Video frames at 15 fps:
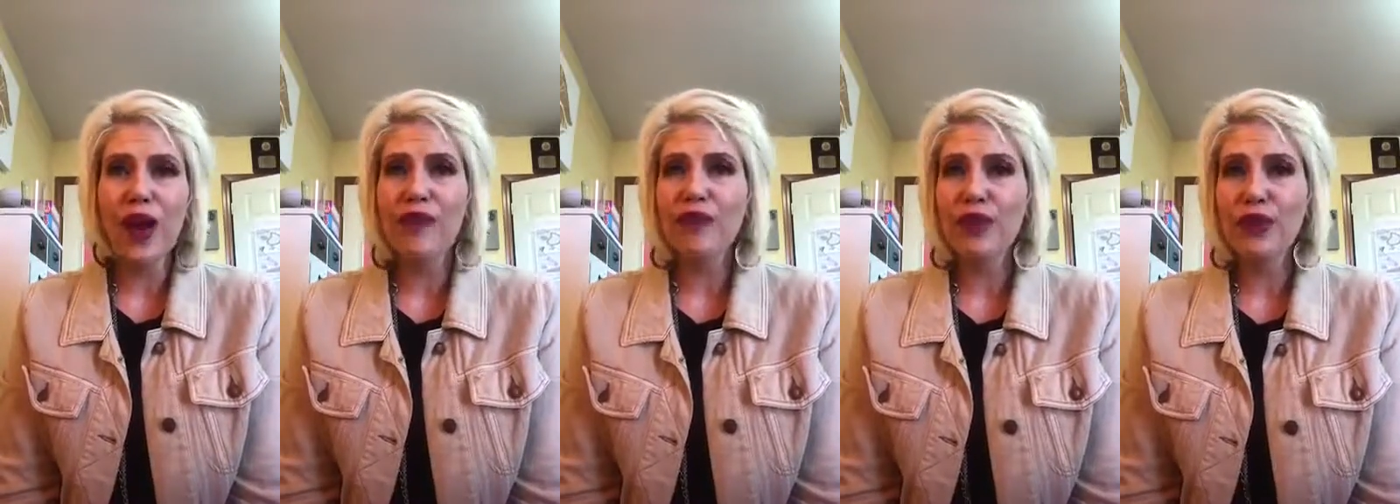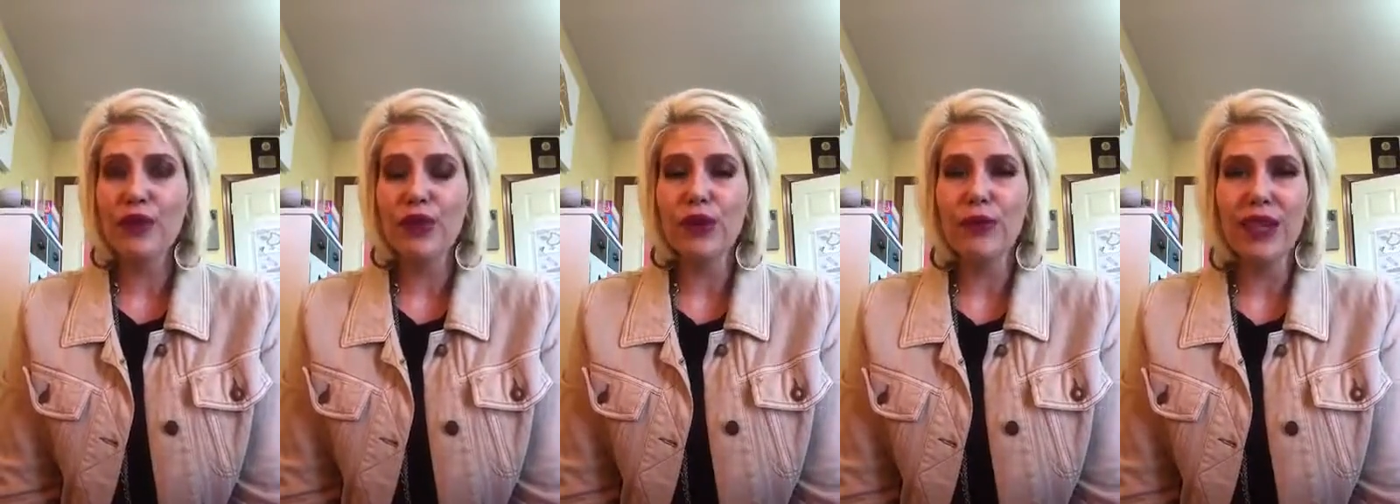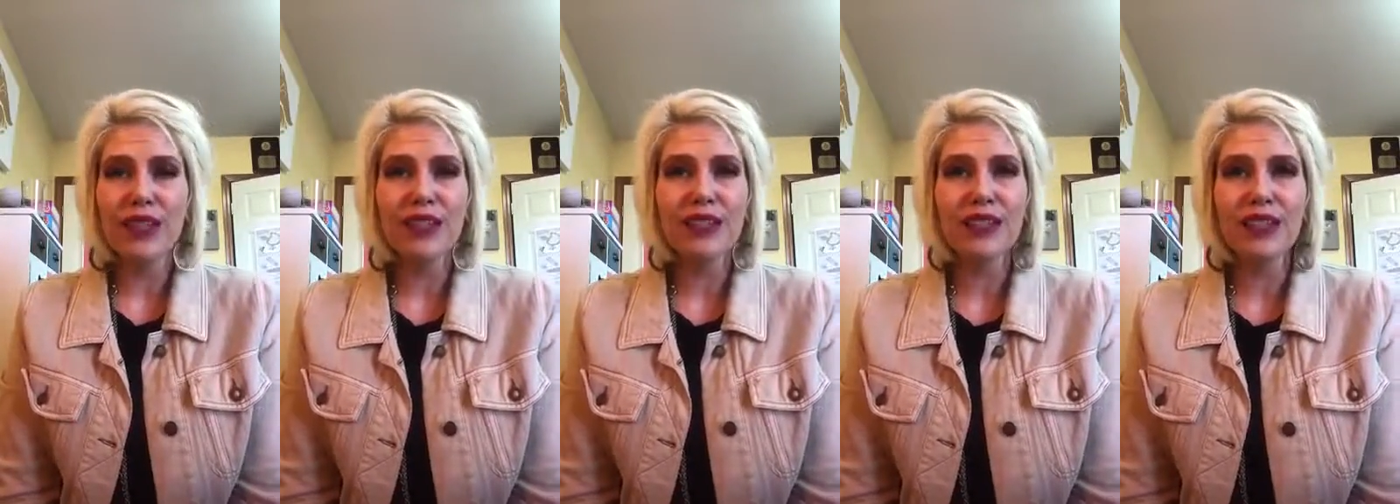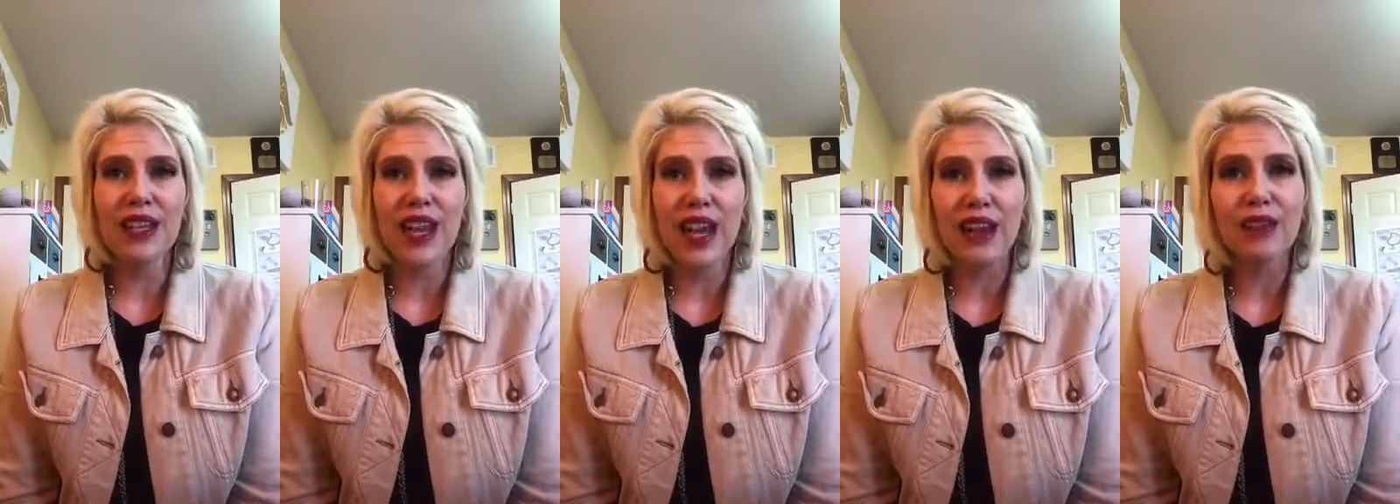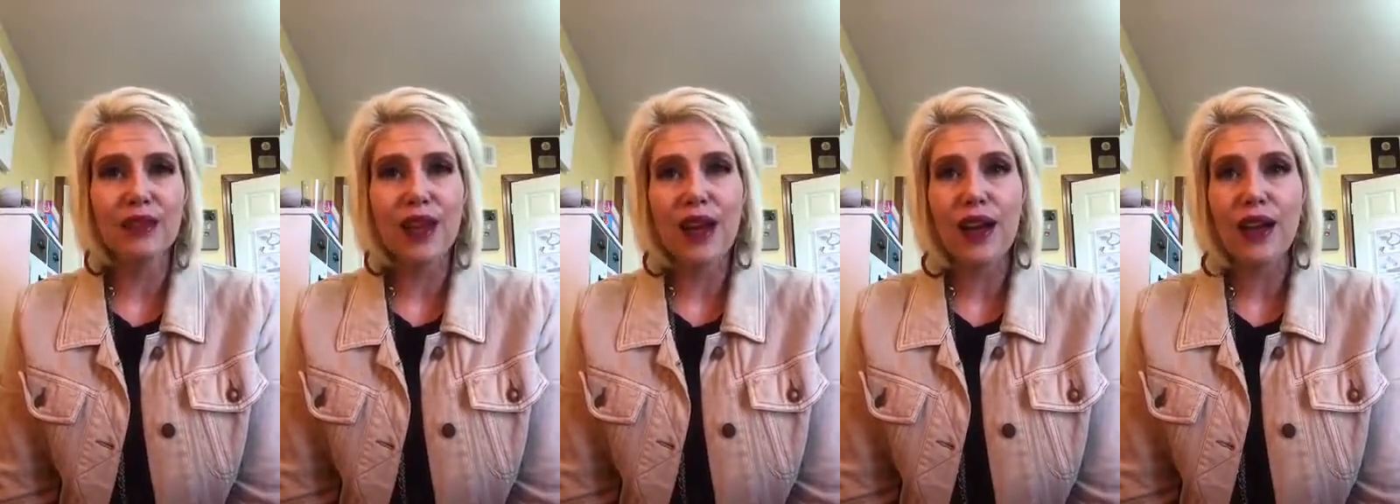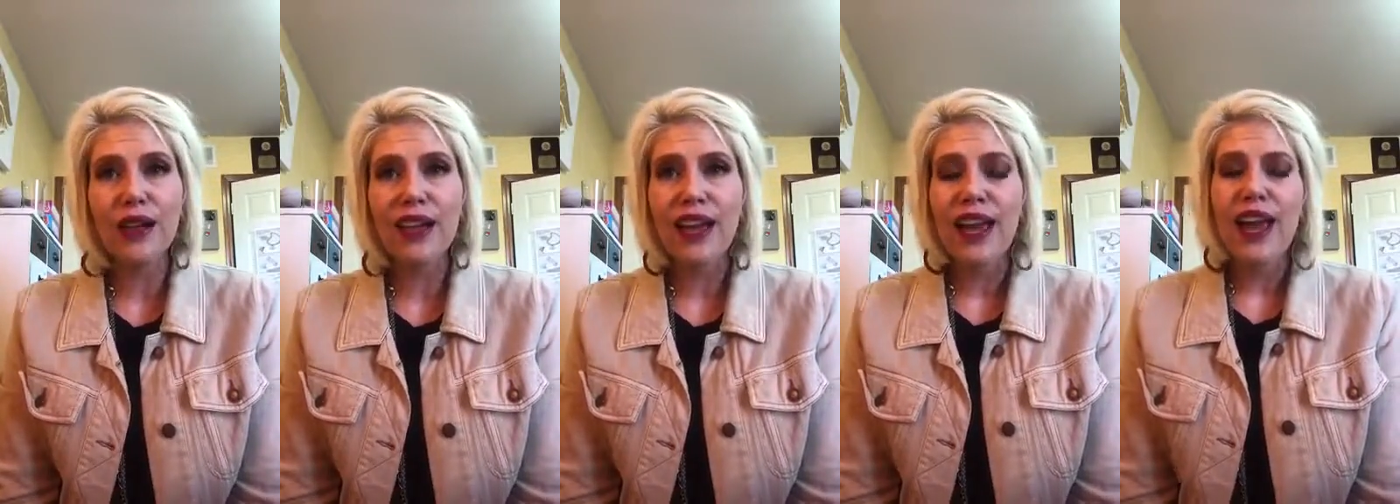every 3 months, the
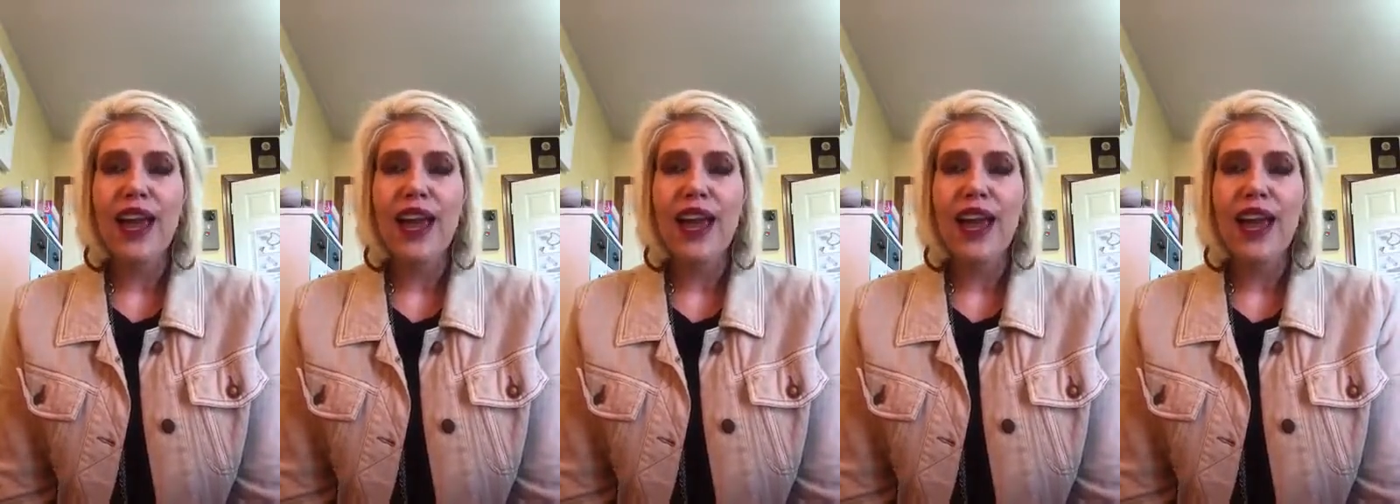catalog,